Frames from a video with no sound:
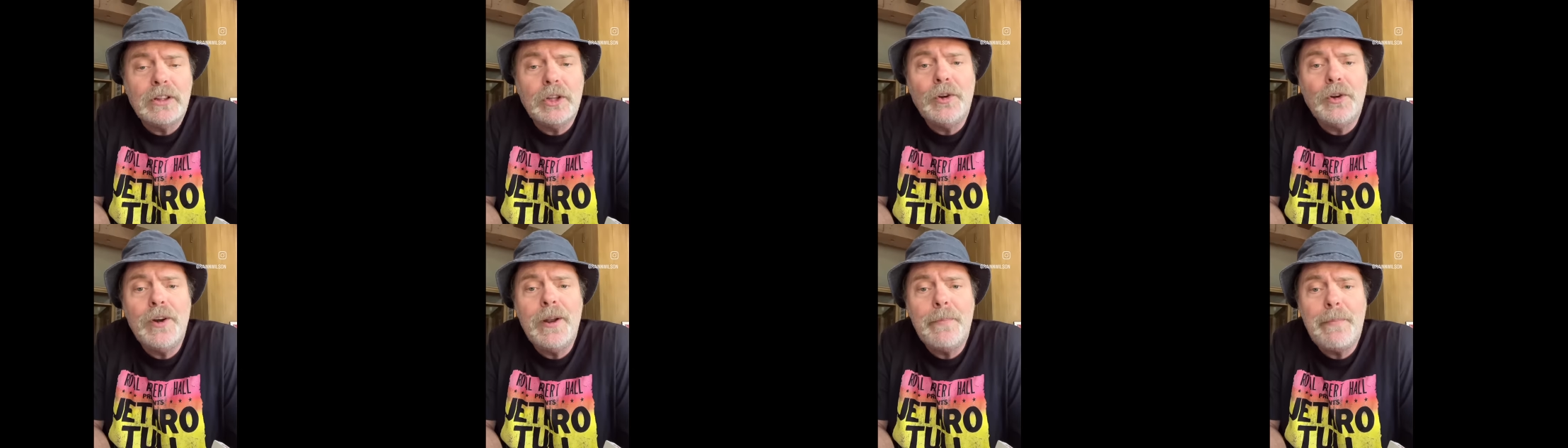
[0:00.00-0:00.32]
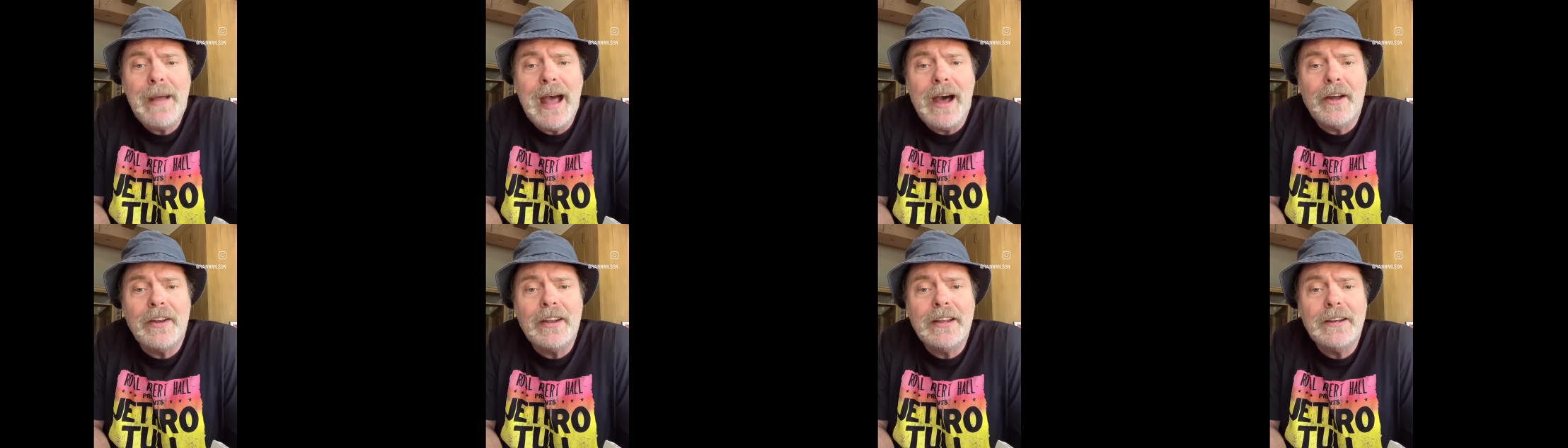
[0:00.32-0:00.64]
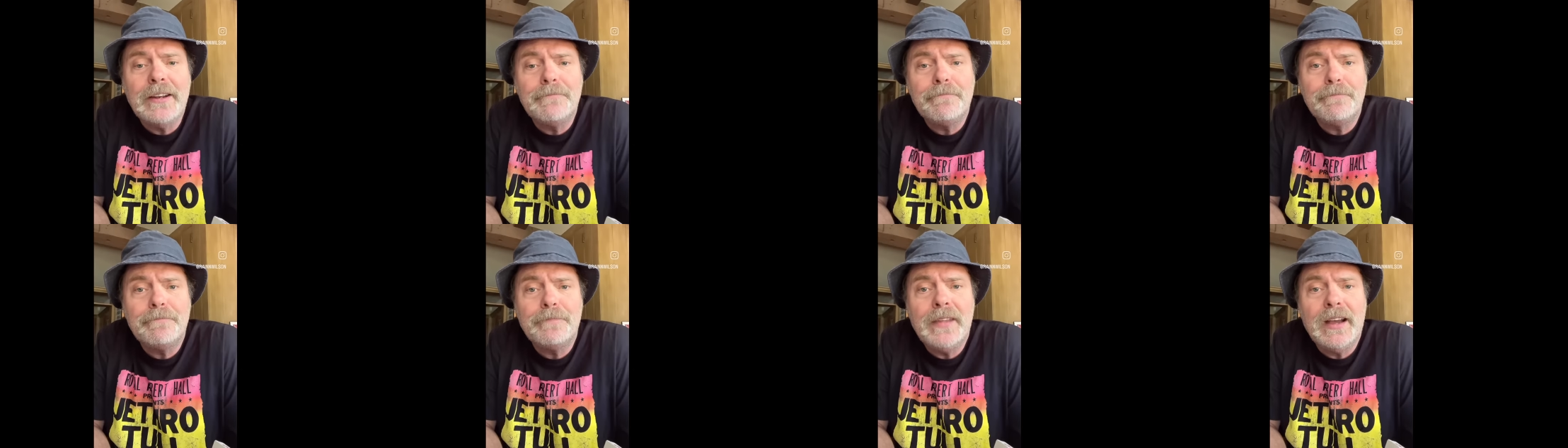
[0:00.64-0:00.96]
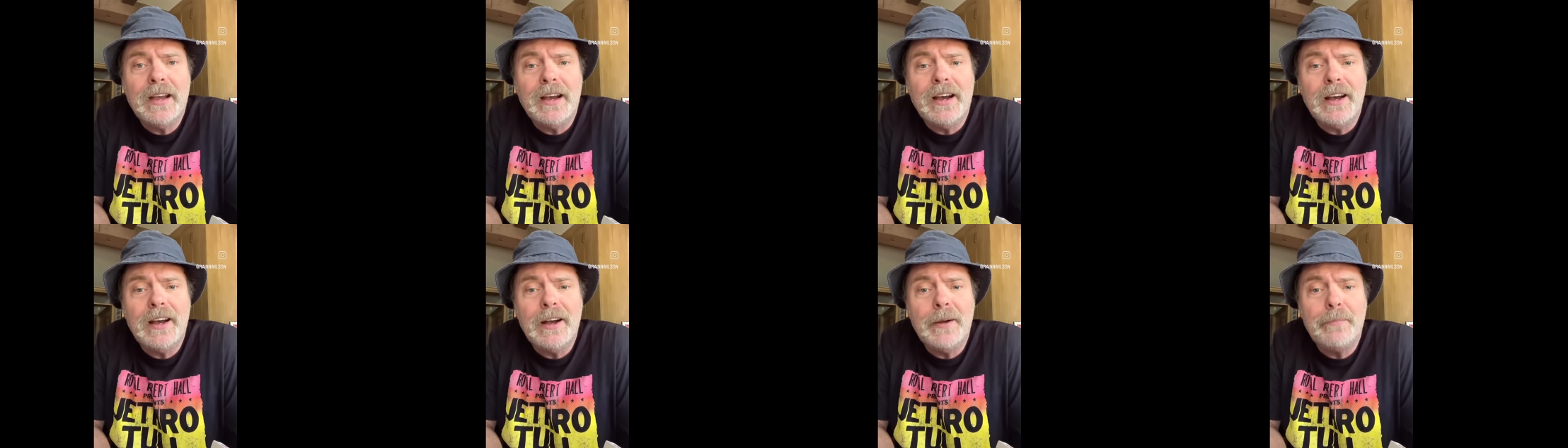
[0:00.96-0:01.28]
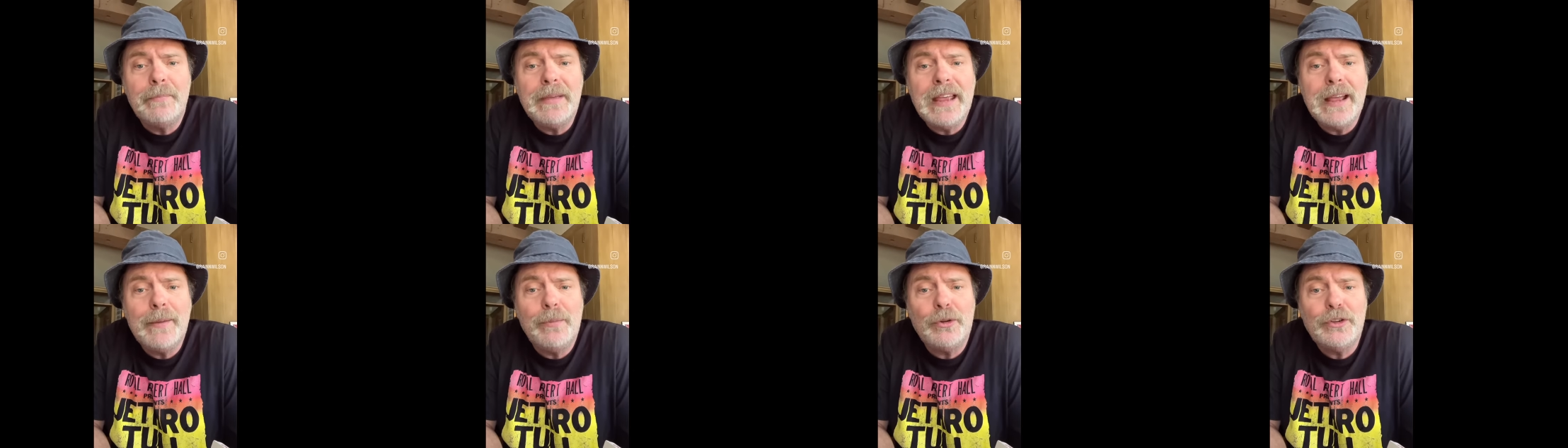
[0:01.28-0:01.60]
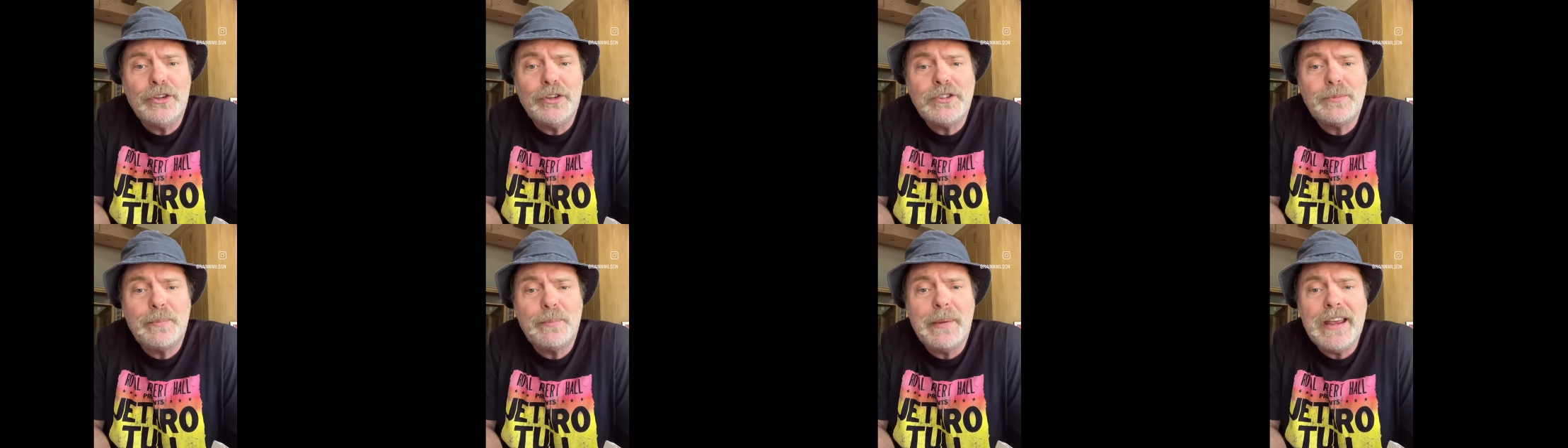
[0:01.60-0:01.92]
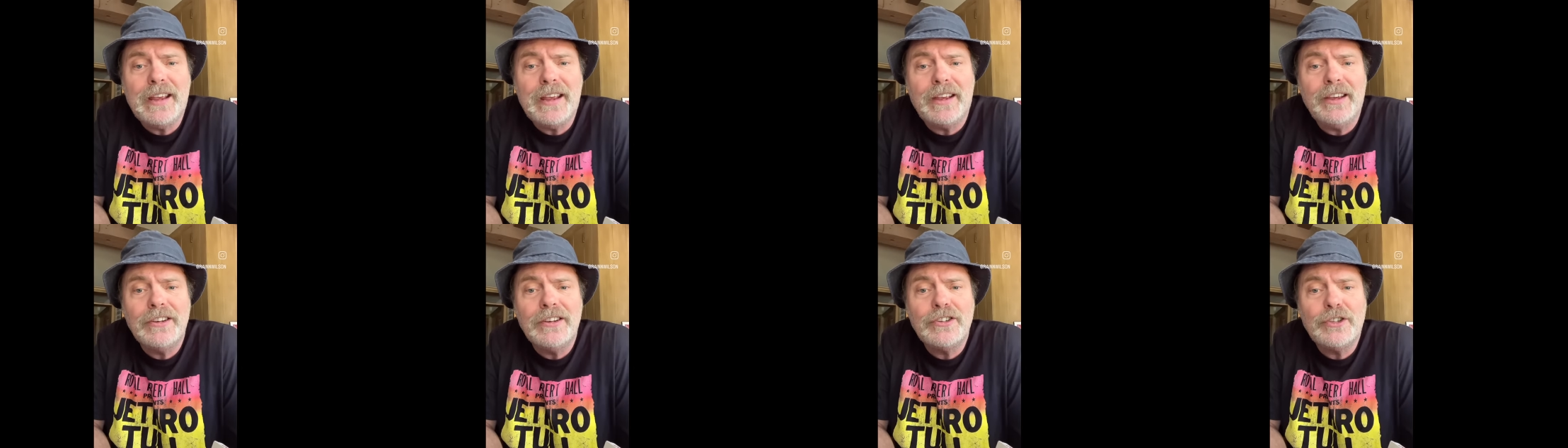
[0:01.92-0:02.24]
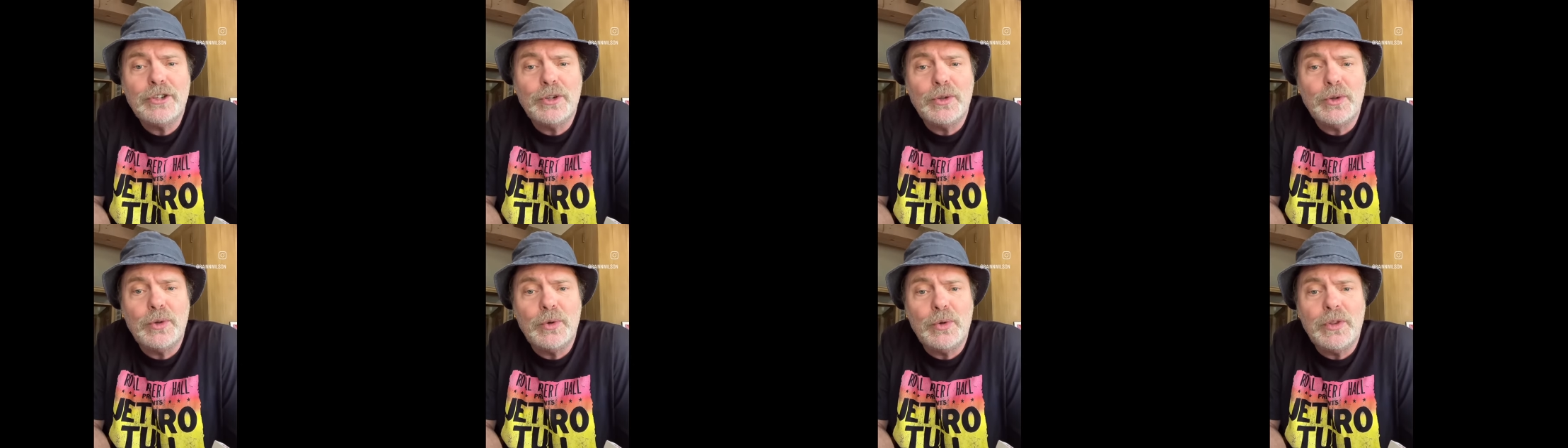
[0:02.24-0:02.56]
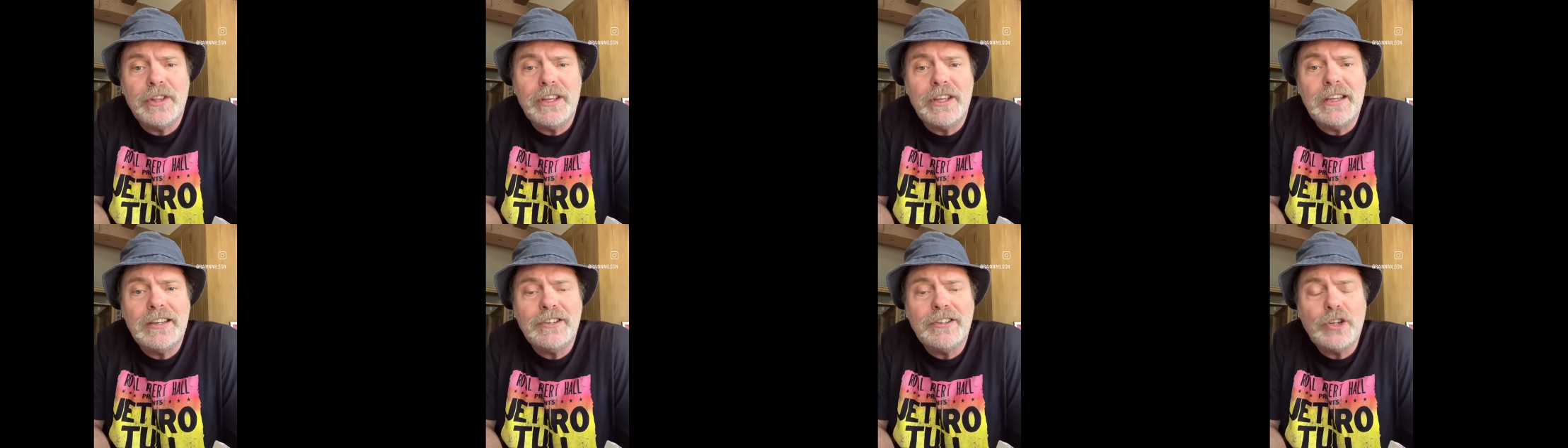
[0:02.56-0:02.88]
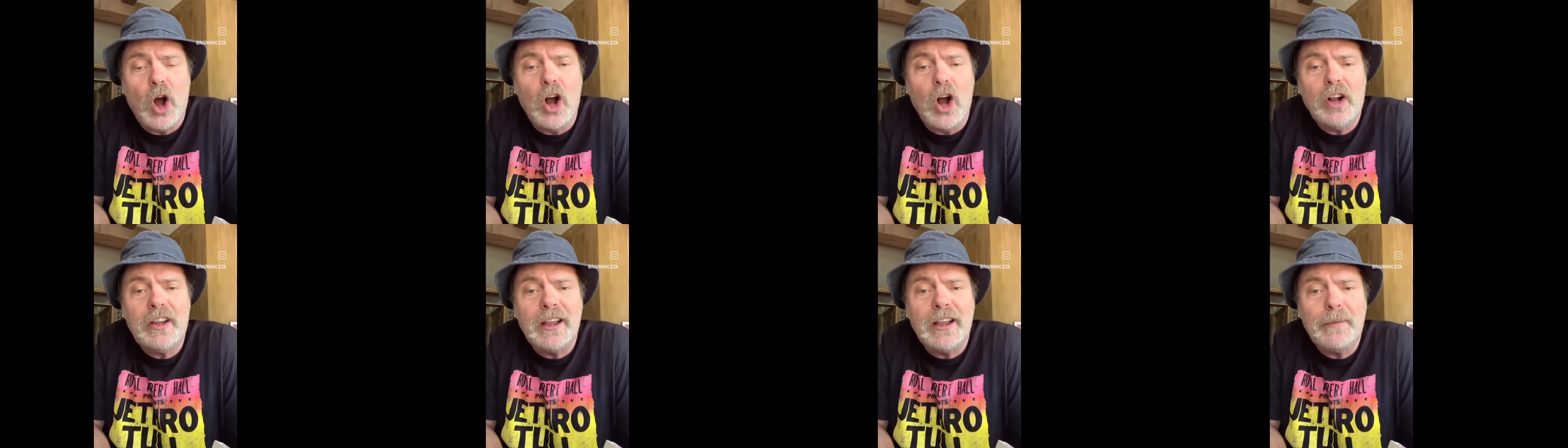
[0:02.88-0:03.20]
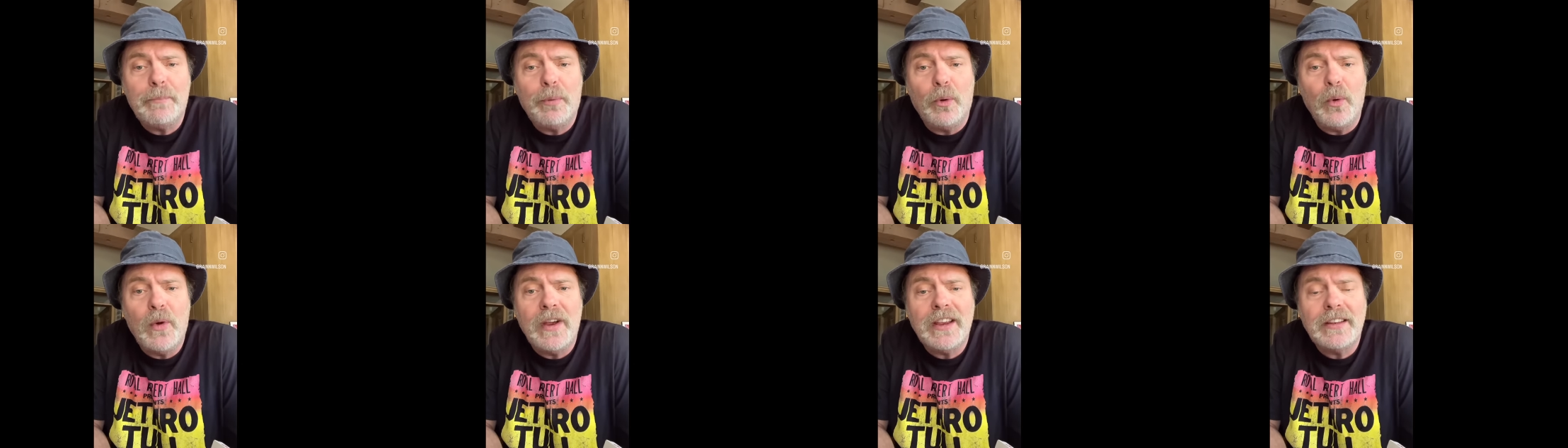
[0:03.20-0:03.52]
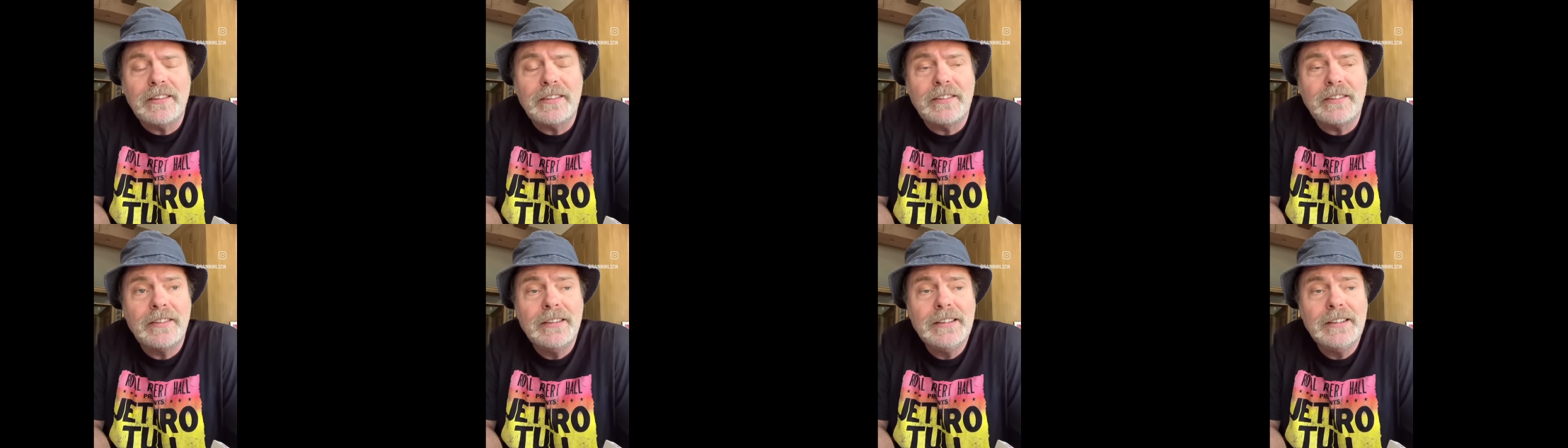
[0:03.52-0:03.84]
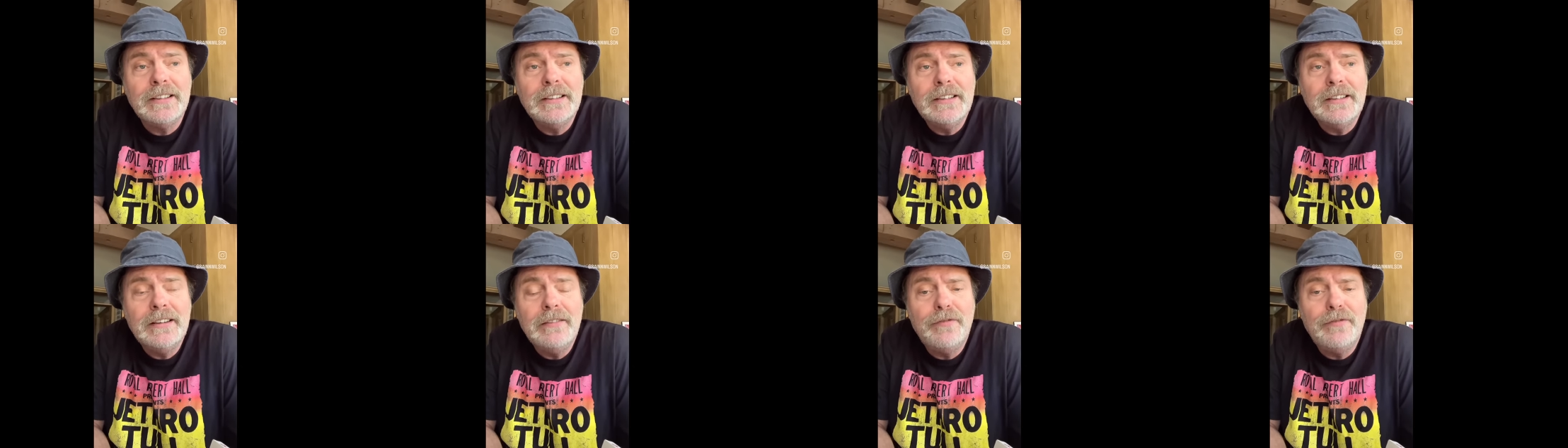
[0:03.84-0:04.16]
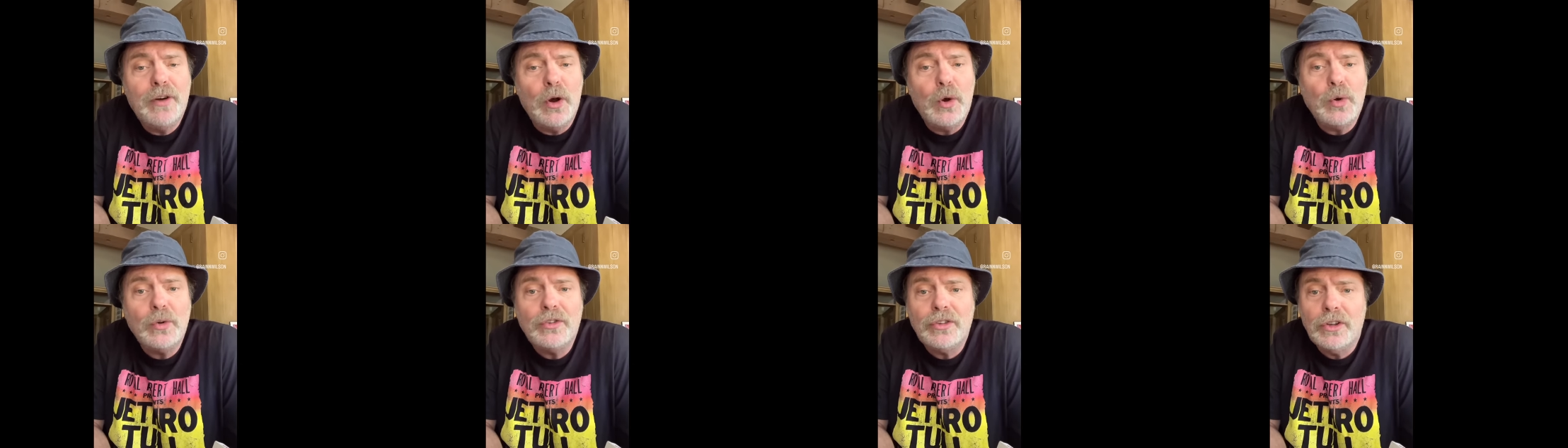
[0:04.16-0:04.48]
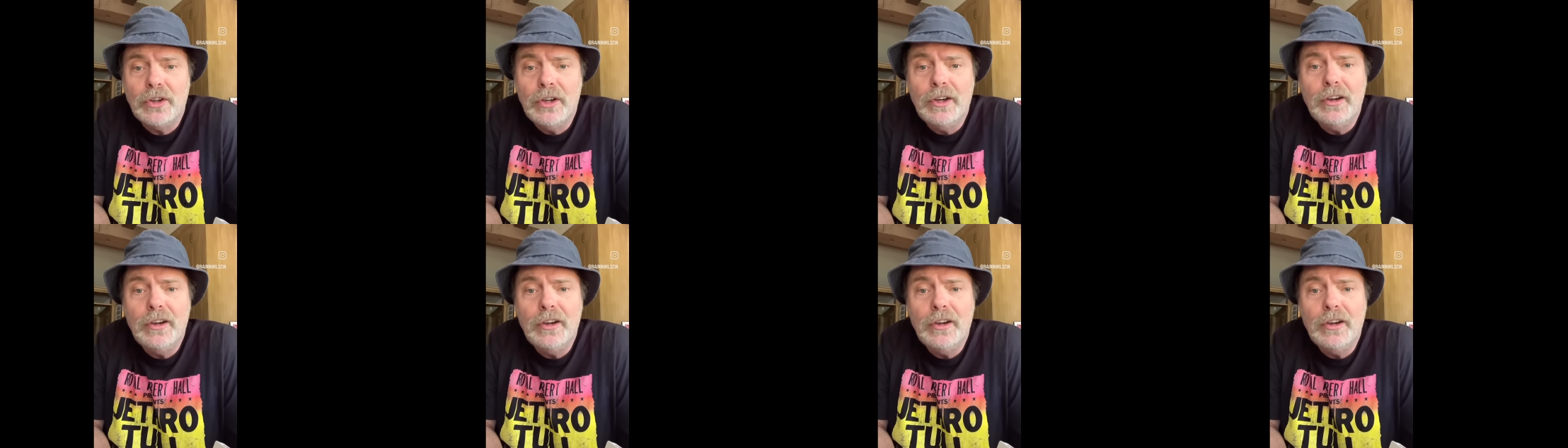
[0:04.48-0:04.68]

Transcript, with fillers: learn about it, be able to speak to the talking points, vote